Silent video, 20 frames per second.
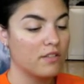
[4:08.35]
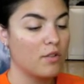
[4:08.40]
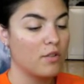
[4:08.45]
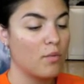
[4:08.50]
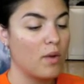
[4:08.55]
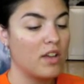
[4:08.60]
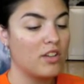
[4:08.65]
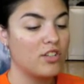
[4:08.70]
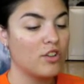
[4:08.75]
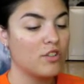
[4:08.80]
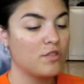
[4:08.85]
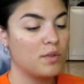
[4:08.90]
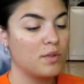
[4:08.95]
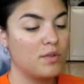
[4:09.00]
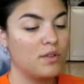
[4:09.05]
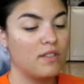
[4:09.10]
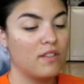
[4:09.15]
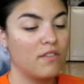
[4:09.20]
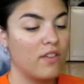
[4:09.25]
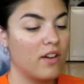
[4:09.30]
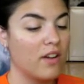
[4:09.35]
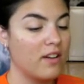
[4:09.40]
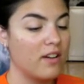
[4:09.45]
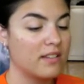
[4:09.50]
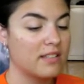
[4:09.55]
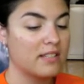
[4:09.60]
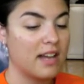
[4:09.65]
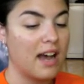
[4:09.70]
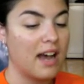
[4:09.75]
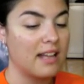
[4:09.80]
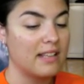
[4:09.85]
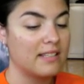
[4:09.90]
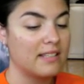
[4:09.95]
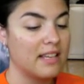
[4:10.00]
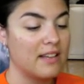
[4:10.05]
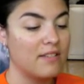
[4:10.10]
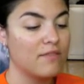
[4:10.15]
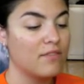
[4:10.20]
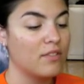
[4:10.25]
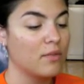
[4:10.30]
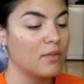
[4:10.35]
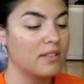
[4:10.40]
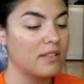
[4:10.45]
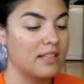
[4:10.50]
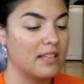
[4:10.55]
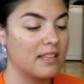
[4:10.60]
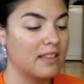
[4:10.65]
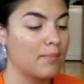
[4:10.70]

the ratios between the various kinds influencing